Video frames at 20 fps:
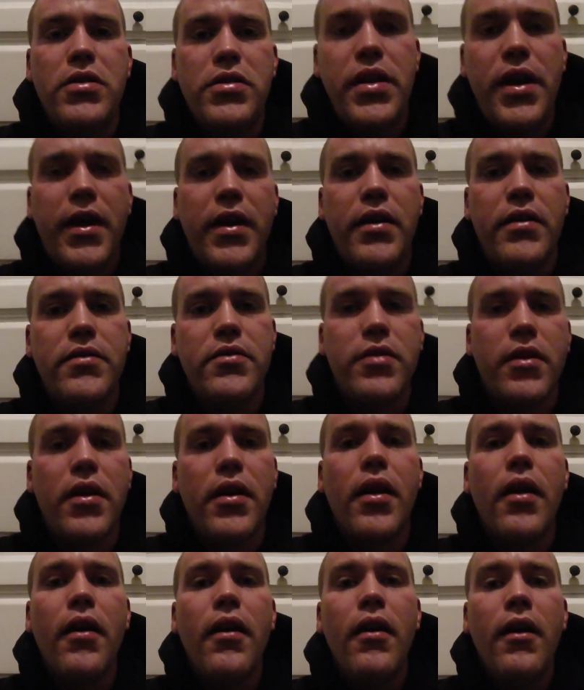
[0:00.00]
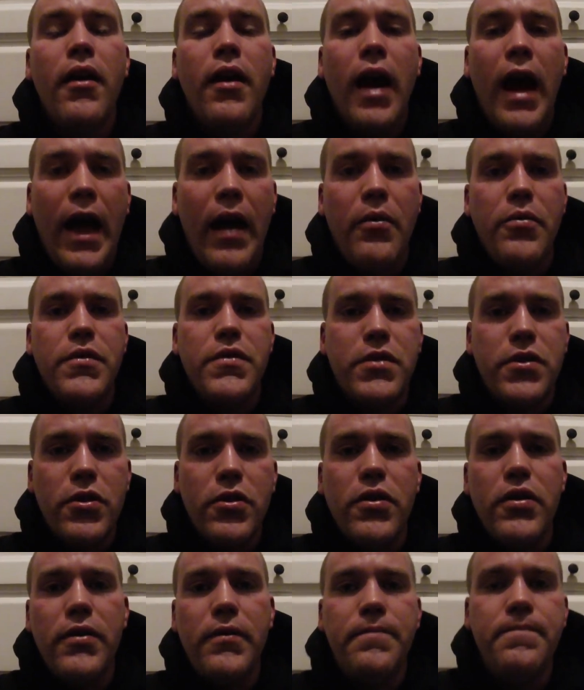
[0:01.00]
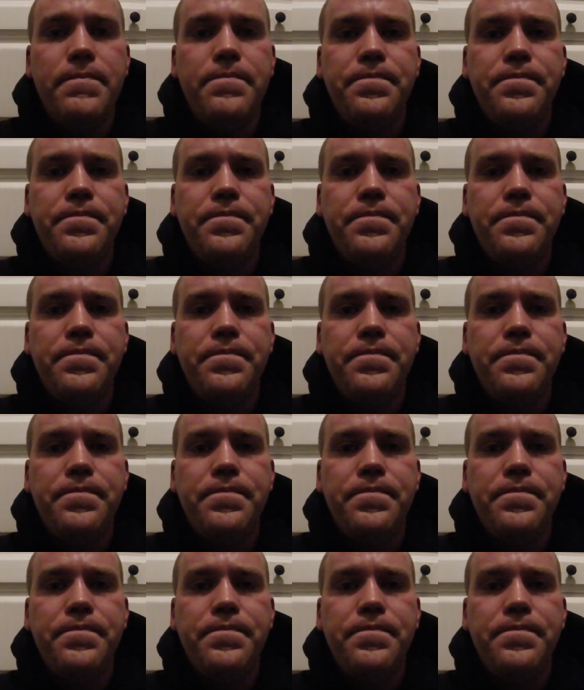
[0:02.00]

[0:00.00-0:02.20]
seconds, like I was good.